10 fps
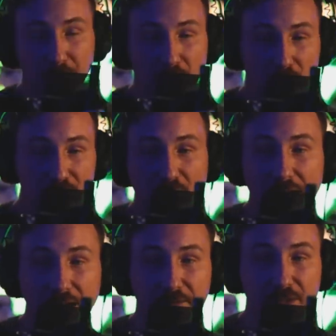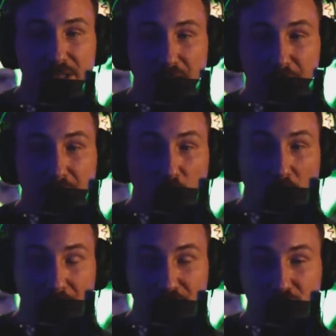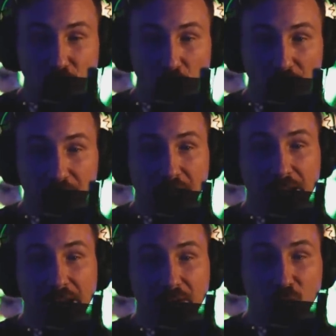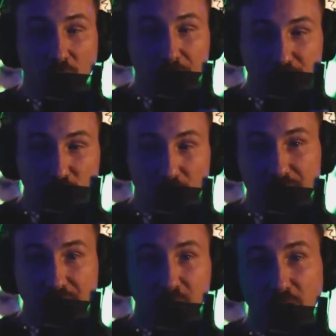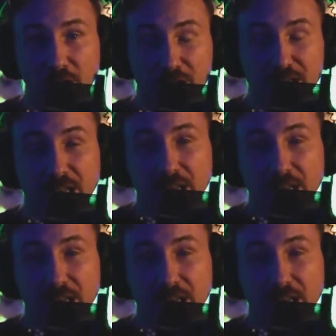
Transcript: also have some water stored and have water stored somewhere else.